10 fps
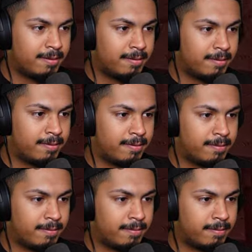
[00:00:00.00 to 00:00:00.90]
Oh,
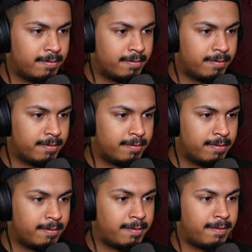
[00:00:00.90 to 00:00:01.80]
you're too kind.
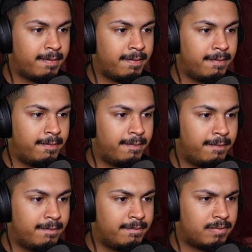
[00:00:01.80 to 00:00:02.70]

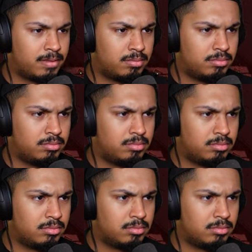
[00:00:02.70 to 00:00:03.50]
Oh, seriously.